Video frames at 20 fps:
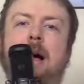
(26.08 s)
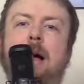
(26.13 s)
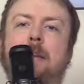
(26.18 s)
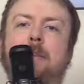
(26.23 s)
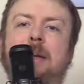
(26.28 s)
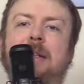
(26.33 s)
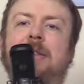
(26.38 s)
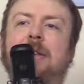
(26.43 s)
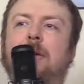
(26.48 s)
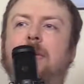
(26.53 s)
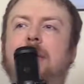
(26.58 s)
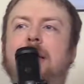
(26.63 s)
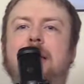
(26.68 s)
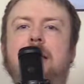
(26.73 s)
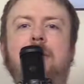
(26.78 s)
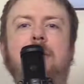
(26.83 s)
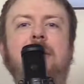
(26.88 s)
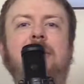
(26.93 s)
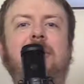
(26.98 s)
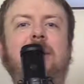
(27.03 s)
Basically,
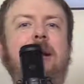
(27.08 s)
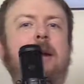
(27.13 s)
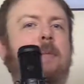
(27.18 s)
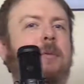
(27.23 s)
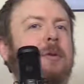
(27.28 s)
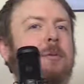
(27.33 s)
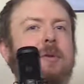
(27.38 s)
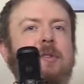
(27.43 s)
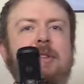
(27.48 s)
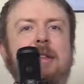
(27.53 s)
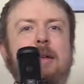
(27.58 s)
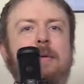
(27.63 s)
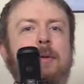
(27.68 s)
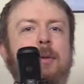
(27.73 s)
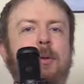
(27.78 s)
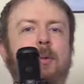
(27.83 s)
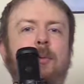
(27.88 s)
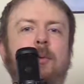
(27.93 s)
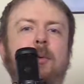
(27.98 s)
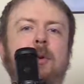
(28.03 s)
you can sign up to receive
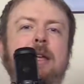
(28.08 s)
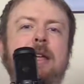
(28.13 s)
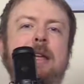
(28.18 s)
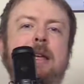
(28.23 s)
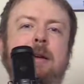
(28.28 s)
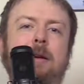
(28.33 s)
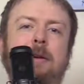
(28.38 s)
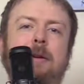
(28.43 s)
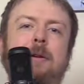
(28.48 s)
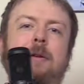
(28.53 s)
3,